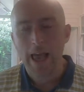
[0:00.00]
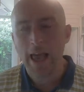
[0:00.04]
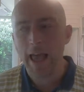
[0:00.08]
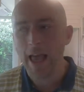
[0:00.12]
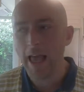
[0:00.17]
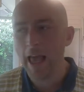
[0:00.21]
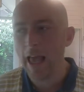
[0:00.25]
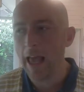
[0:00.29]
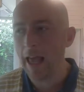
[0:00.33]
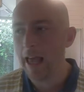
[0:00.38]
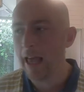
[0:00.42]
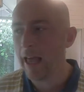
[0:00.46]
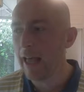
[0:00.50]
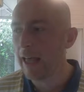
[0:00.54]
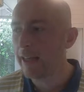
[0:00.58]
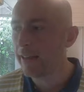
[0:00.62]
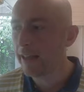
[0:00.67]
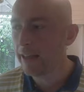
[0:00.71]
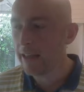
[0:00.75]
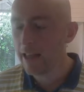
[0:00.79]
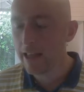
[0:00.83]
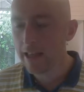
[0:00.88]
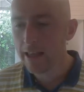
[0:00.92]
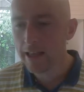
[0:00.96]
And
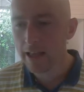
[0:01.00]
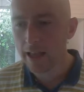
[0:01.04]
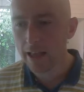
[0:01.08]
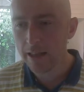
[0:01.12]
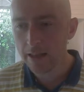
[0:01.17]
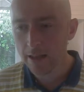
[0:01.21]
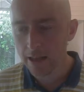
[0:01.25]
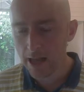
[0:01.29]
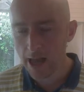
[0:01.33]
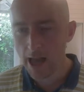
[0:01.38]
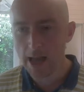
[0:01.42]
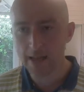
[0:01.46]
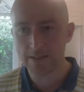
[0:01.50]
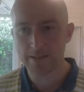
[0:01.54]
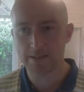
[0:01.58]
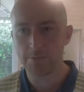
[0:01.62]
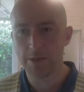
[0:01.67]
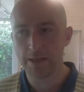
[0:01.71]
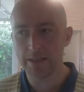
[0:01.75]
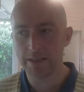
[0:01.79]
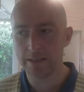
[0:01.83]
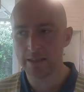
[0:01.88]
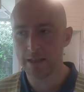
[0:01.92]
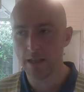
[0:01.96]
then I kind of asked
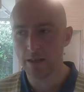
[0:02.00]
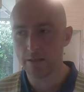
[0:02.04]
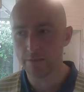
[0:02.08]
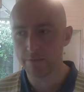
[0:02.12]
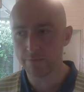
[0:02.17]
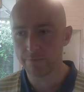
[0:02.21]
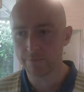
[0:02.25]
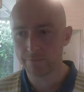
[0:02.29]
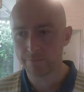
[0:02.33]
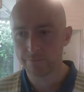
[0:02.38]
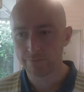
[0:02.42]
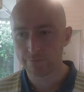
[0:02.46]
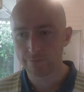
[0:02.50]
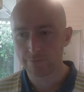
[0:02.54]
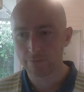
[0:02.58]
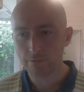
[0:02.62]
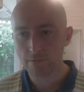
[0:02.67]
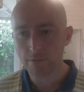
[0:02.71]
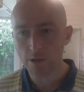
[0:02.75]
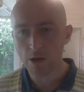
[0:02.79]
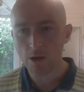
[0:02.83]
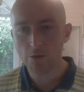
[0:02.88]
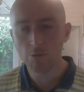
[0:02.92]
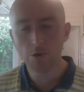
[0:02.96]
myself,
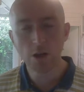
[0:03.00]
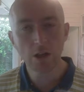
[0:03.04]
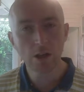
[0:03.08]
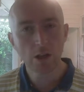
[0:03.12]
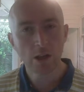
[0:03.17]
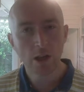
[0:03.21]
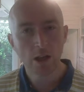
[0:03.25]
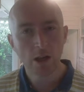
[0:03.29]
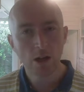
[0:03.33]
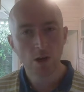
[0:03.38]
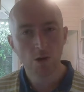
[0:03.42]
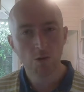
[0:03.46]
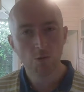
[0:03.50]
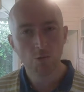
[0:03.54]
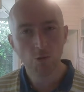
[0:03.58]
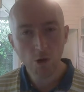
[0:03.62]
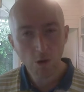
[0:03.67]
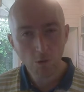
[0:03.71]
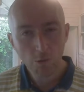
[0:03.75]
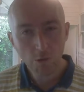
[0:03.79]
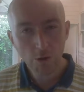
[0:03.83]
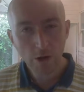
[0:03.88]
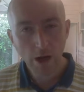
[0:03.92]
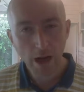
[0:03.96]
well,
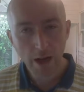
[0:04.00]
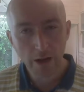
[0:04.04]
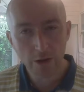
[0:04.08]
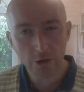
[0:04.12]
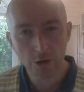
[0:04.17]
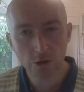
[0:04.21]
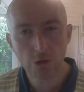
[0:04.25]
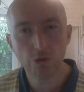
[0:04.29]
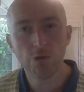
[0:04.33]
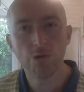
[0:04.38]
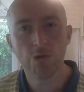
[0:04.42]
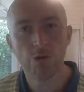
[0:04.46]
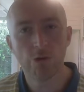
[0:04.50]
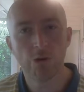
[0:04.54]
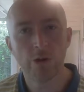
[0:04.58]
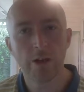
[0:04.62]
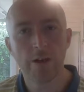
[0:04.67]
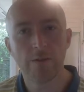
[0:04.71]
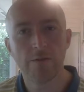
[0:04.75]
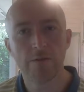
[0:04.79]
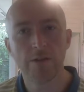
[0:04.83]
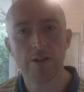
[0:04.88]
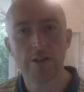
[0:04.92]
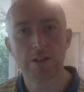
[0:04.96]
what would I do
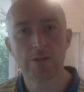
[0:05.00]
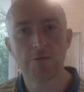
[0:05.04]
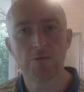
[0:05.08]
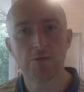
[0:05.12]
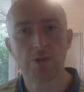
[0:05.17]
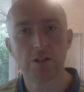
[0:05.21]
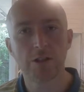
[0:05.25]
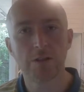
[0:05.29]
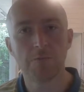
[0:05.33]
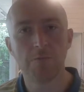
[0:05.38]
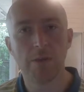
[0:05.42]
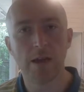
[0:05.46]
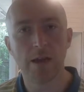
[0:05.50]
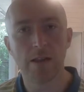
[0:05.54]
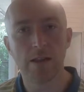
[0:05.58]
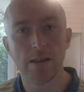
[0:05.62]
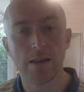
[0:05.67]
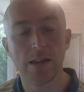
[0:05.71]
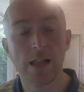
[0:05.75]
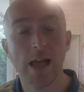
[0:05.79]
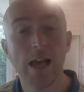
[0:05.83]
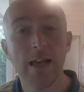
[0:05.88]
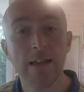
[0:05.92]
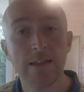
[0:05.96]
if this was my
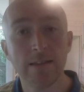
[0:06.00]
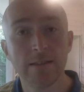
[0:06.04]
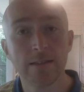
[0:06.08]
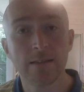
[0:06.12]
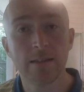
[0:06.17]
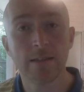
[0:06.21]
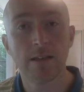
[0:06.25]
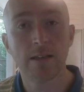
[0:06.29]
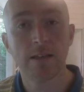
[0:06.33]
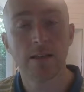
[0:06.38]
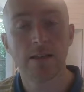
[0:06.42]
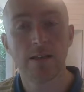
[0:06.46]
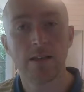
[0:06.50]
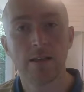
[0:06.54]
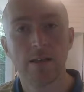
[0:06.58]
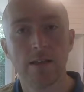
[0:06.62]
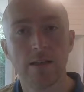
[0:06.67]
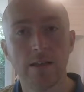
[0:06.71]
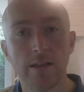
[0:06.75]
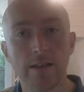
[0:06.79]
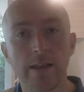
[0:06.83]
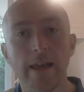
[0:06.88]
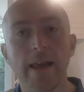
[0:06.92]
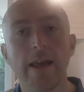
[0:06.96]
last
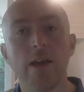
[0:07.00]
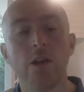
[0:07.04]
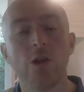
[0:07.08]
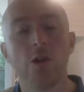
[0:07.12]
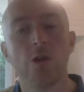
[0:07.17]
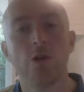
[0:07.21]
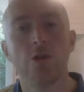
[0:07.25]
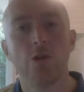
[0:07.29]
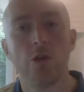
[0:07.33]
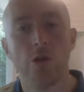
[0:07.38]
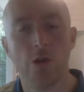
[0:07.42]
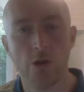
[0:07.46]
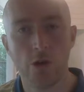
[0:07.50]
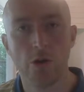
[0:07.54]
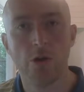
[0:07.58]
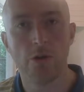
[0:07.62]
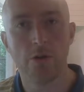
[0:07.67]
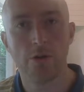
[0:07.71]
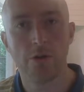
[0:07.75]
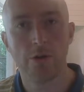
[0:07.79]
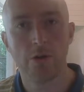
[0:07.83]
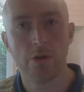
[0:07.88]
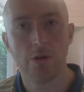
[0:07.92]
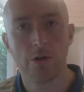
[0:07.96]
day on
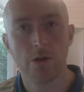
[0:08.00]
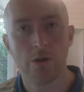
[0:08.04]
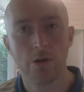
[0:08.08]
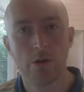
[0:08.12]
earth?